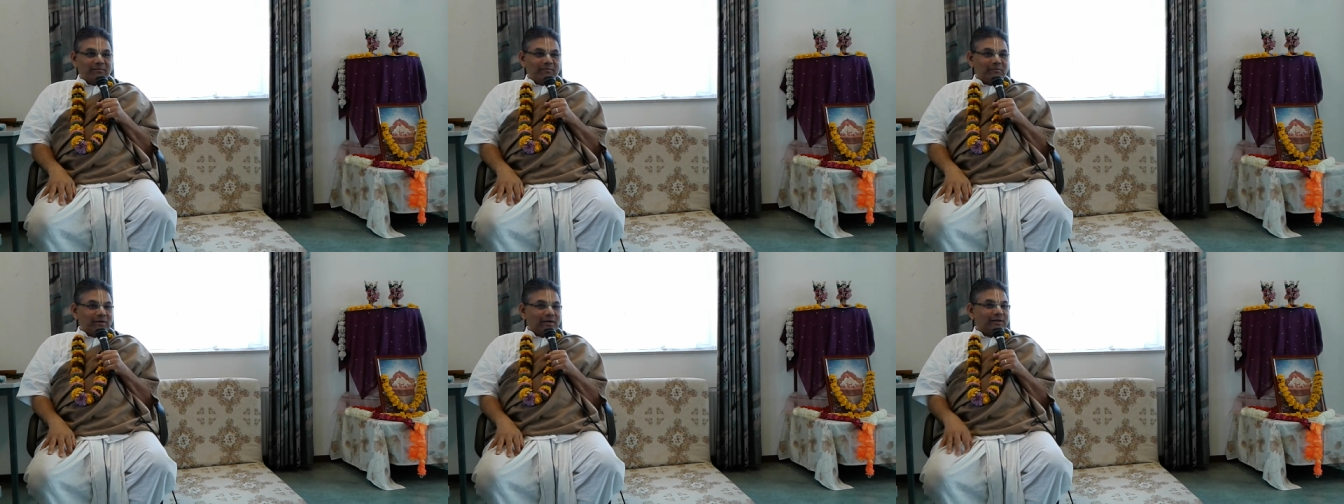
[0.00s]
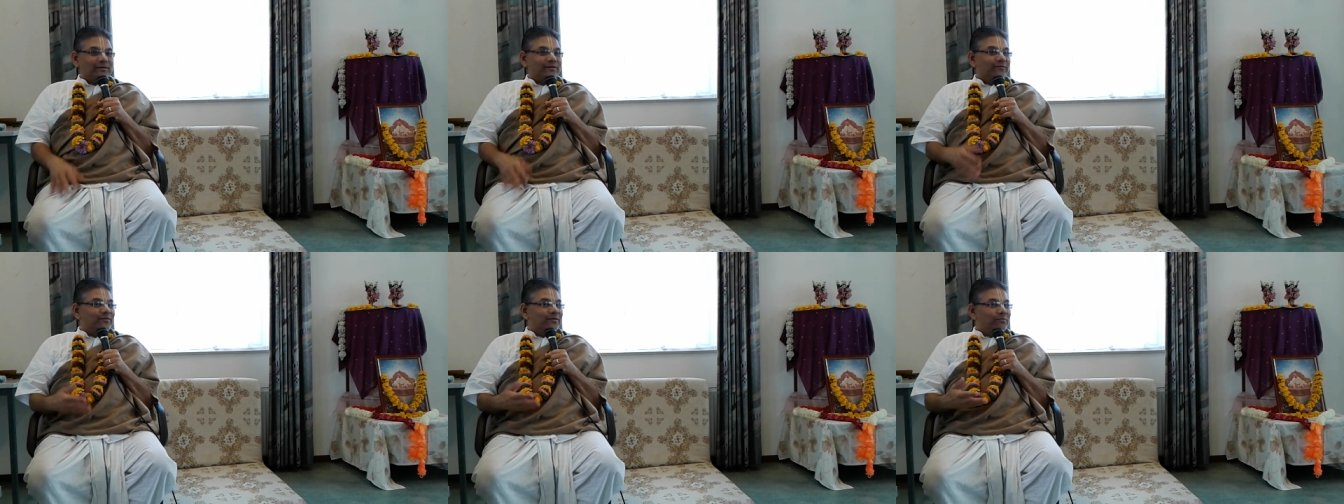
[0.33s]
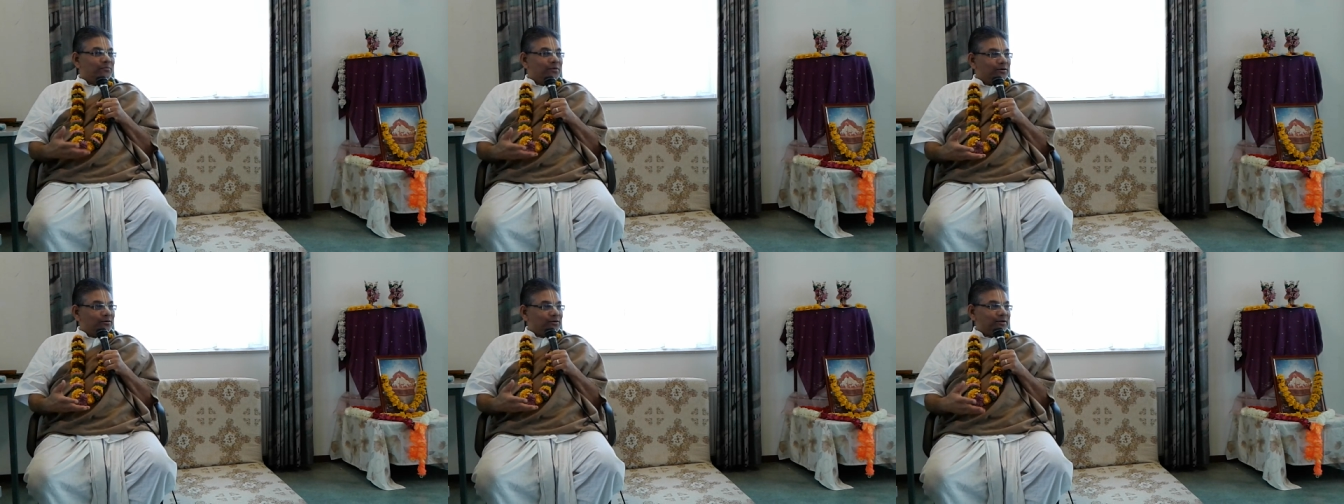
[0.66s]
Because of the
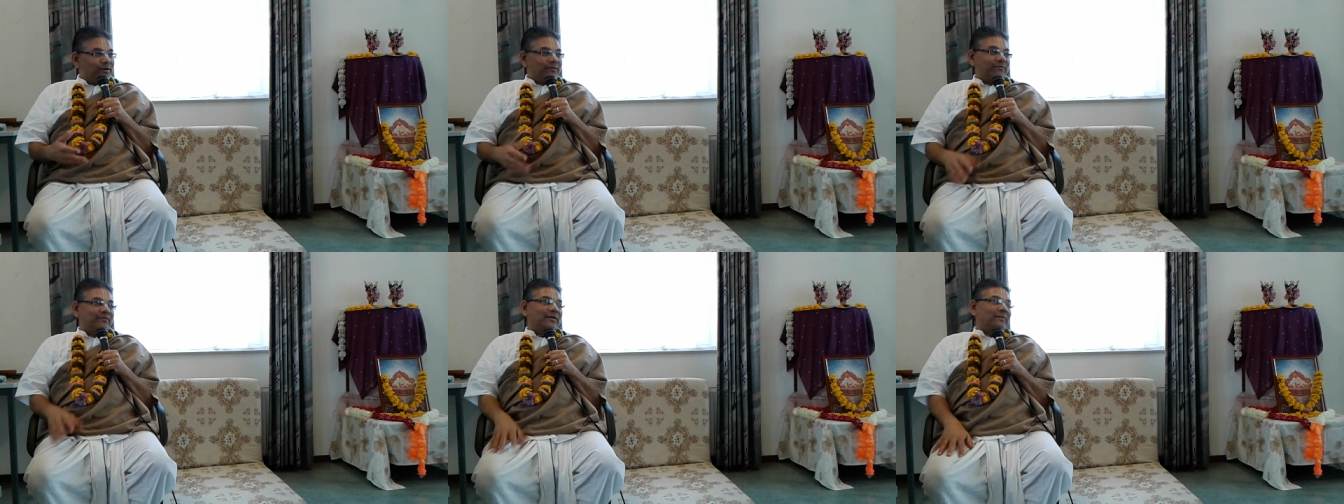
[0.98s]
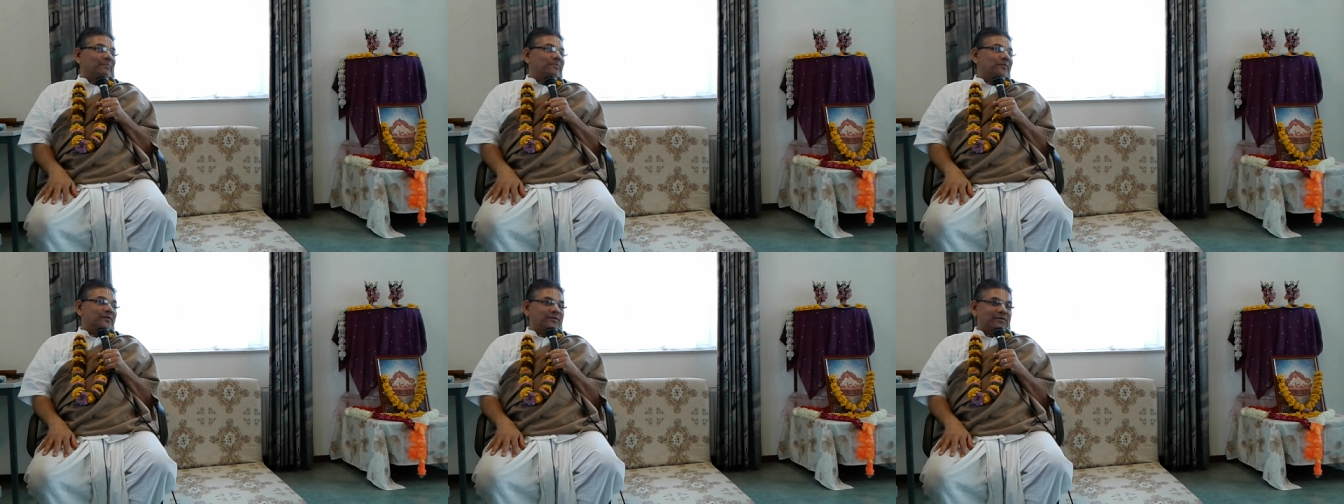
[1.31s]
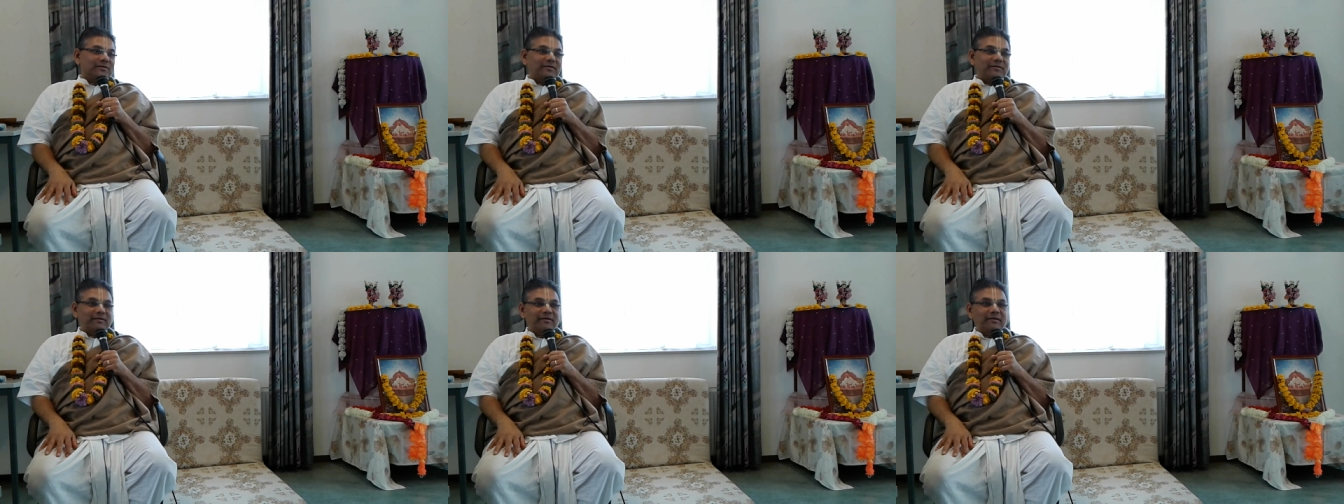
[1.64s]
beauty of that
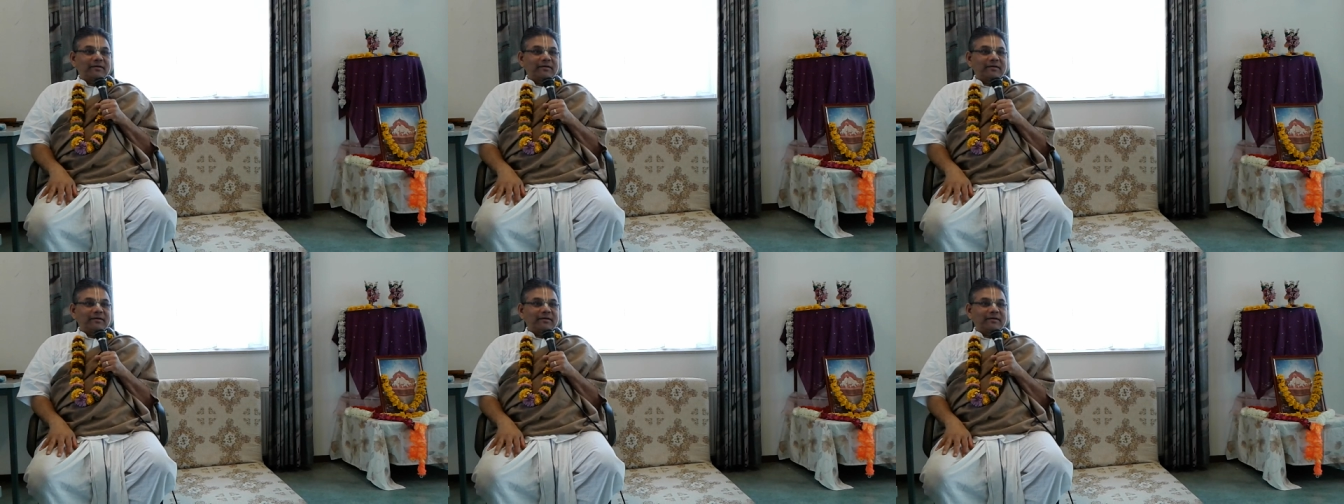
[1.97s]
person.